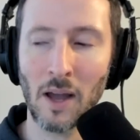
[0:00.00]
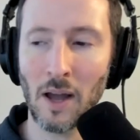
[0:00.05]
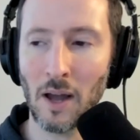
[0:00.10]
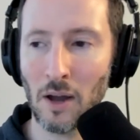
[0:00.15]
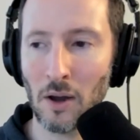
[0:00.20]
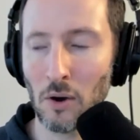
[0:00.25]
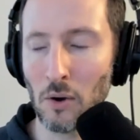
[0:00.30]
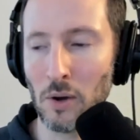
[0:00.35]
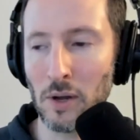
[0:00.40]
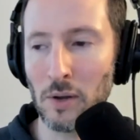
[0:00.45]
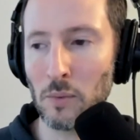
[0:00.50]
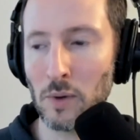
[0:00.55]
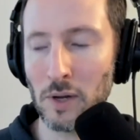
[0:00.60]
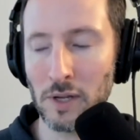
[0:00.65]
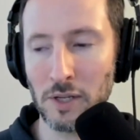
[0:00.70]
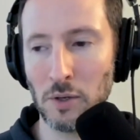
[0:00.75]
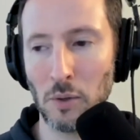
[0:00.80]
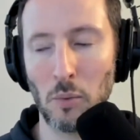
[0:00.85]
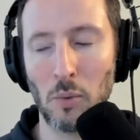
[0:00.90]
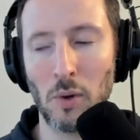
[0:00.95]
Oh, it
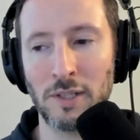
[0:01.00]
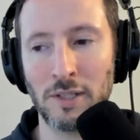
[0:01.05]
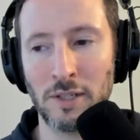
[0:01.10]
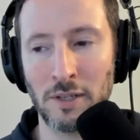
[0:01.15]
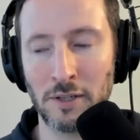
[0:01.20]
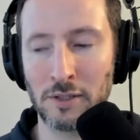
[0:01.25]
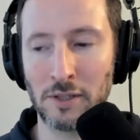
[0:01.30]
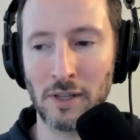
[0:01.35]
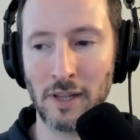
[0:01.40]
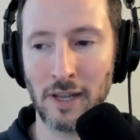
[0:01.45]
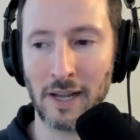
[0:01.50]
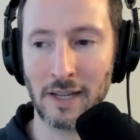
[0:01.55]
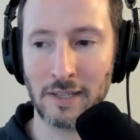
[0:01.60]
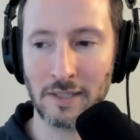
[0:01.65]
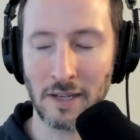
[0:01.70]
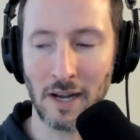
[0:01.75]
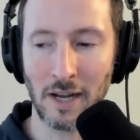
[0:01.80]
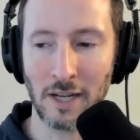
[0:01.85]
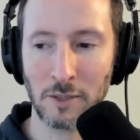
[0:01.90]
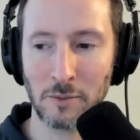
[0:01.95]
wasn't until I
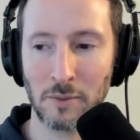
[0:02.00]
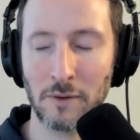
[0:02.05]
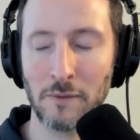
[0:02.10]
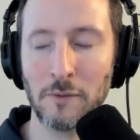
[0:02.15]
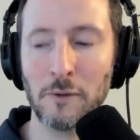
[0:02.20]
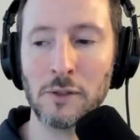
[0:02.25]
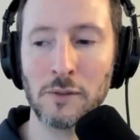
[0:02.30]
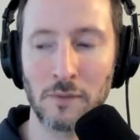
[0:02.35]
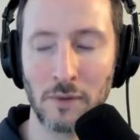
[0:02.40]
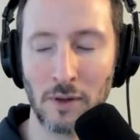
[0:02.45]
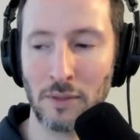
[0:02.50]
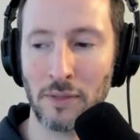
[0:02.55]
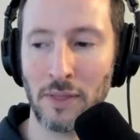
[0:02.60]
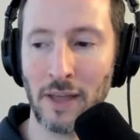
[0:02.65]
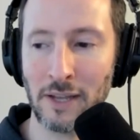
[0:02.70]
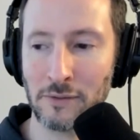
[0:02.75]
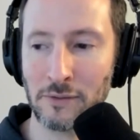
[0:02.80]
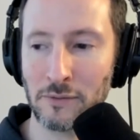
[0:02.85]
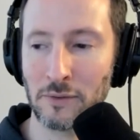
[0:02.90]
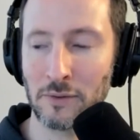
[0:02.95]
got to entrepreneur. First of all,
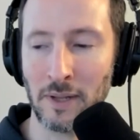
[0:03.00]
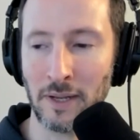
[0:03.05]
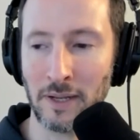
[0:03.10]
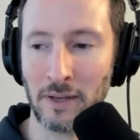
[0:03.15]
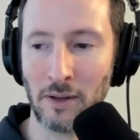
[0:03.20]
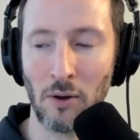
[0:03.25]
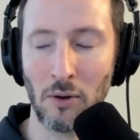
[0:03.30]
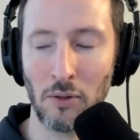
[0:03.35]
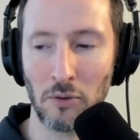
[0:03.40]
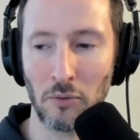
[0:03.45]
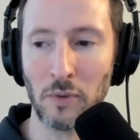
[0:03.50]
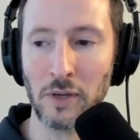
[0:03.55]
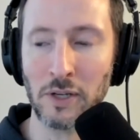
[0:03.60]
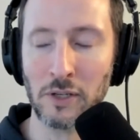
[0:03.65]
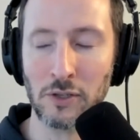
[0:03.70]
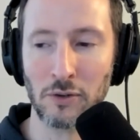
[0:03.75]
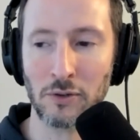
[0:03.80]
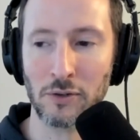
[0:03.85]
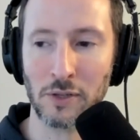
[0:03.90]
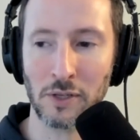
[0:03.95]
thanks for all the
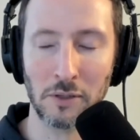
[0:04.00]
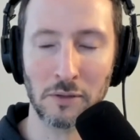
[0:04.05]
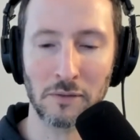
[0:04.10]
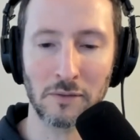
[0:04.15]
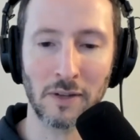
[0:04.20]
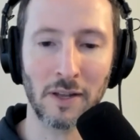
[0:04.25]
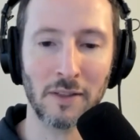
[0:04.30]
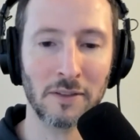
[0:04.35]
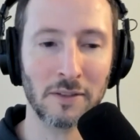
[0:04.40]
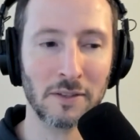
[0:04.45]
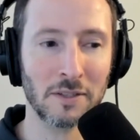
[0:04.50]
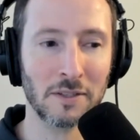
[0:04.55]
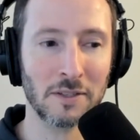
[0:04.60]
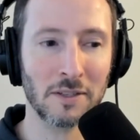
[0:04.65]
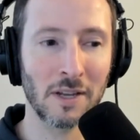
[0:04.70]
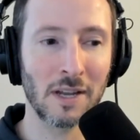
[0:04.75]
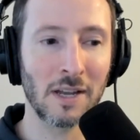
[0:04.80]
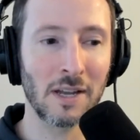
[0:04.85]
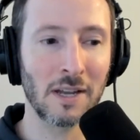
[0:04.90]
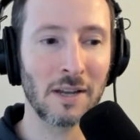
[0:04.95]
research that you've done. This
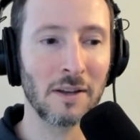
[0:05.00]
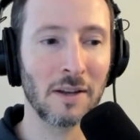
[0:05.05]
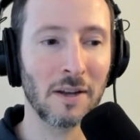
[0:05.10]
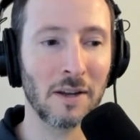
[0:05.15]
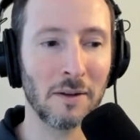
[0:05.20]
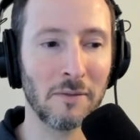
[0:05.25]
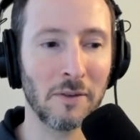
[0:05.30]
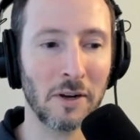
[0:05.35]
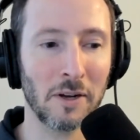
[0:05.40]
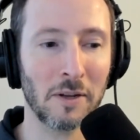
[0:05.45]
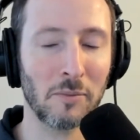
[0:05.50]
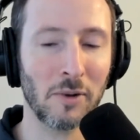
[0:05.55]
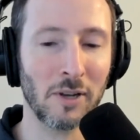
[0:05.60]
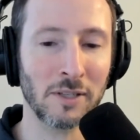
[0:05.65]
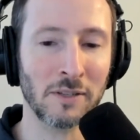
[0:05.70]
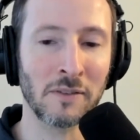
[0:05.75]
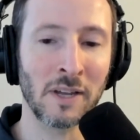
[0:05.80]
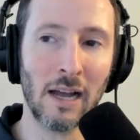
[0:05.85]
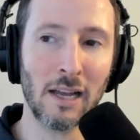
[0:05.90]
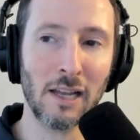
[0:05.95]
is very
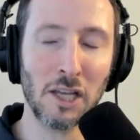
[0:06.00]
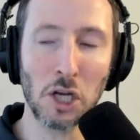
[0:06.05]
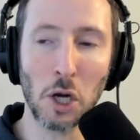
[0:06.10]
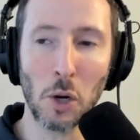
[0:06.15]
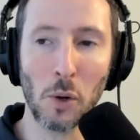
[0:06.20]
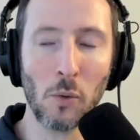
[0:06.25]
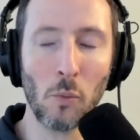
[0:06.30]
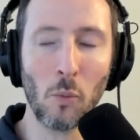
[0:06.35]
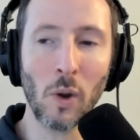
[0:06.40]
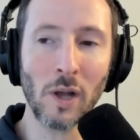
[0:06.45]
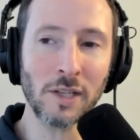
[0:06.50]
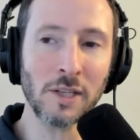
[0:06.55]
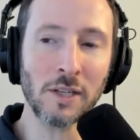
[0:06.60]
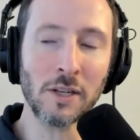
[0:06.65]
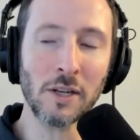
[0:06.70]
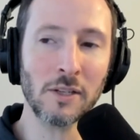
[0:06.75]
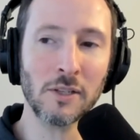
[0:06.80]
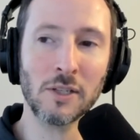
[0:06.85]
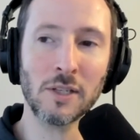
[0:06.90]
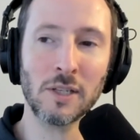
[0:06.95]
impressive. It
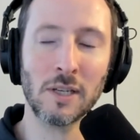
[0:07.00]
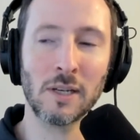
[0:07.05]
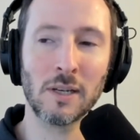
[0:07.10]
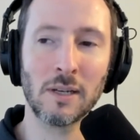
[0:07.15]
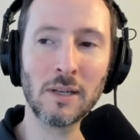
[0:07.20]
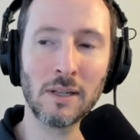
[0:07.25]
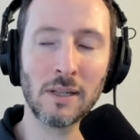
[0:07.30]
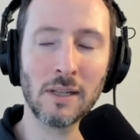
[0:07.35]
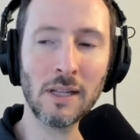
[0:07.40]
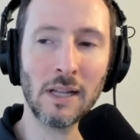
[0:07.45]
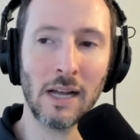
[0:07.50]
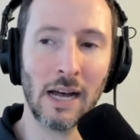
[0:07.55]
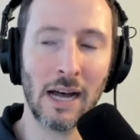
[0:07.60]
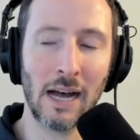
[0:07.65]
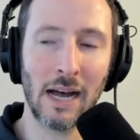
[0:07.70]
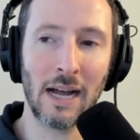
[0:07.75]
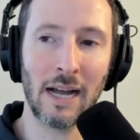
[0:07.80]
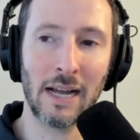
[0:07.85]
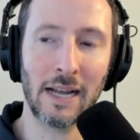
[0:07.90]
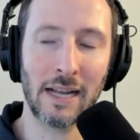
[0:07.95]
wasn't until
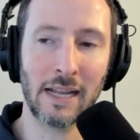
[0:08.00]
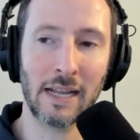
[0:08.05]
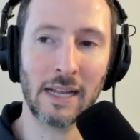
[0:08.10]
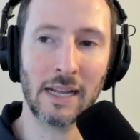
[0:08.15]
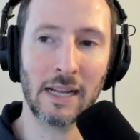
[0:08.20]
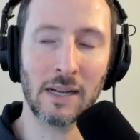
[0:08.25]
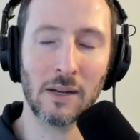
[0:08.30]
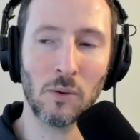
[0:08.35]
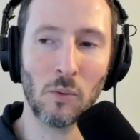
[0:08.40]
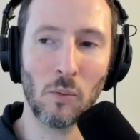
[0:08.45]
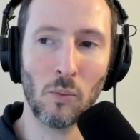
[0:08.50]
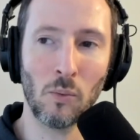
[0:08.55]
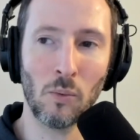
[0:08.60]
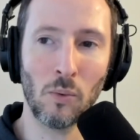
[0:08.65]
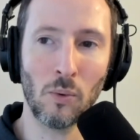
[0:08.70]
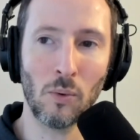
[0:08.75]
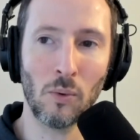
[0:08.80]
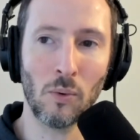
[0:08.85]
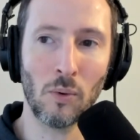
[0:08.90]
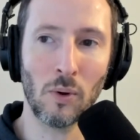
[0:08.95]
I
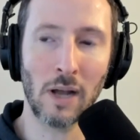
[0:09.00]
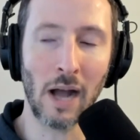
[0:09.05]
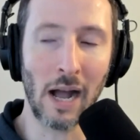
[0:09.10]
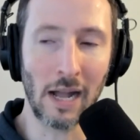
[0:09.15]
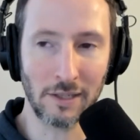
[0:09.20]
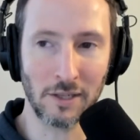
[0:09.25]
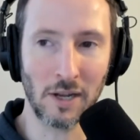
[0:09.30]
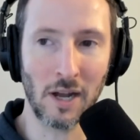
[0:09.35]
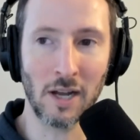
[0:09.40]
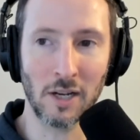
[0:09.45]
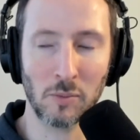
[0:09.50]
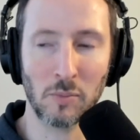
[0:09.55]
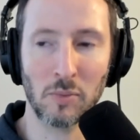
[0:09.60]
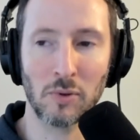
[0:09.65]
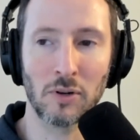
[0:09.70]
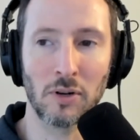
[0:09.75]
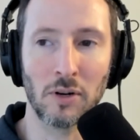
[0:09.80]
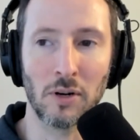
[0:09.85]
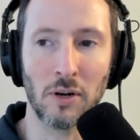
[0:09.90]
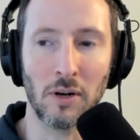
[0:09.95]
got to
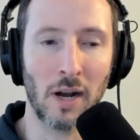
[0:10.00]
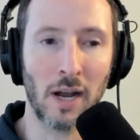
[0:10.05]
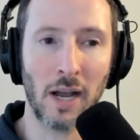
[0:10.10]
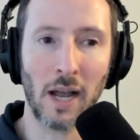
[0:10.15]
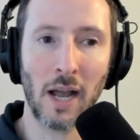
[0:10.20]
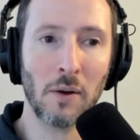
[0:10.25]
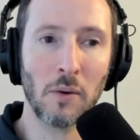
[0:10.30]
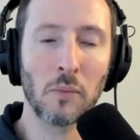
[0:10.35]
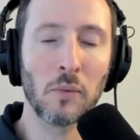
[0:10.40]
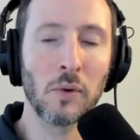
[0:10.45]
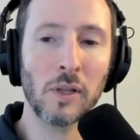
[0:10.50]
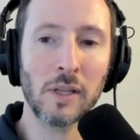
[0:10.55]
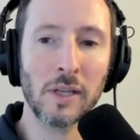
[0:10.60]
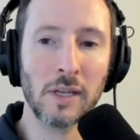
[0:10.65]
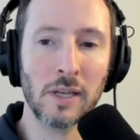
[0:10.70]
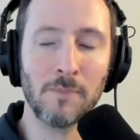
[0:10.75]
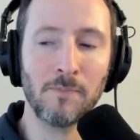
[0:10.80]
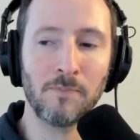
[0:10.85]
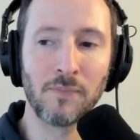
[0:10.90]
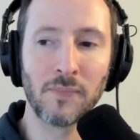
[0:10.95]
entrepreneur. I
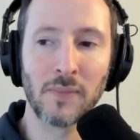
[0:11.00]
really,